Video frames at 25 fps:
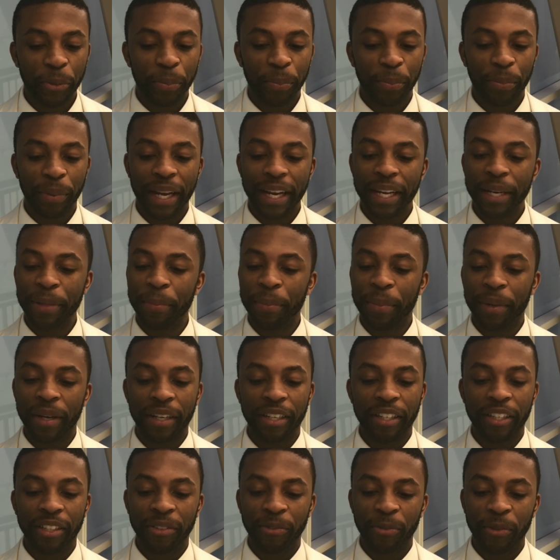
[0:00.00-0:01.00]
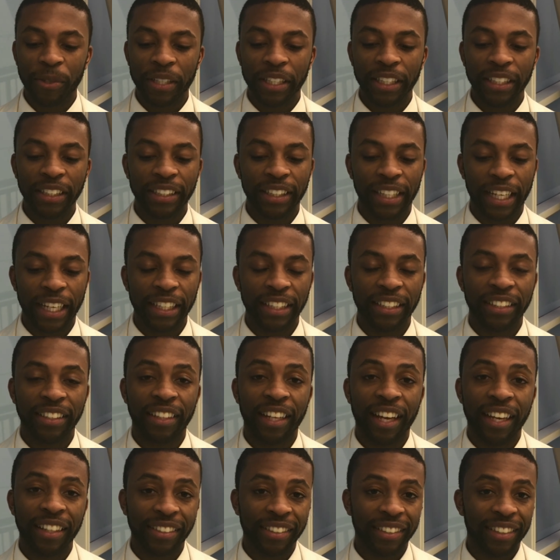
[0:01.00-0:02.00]
bread and butter ones like
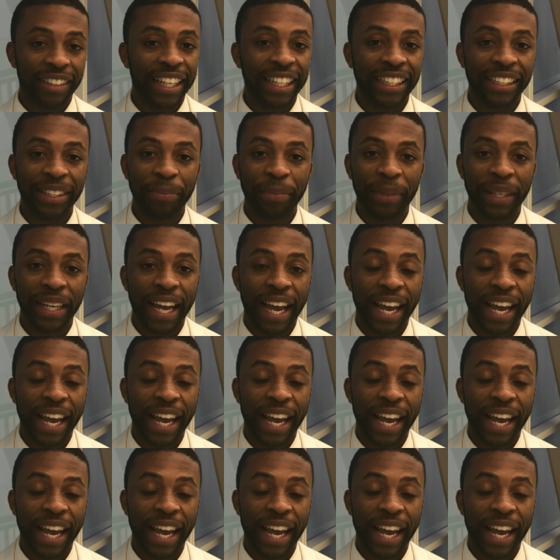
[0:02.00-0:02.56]
tonsillectomy,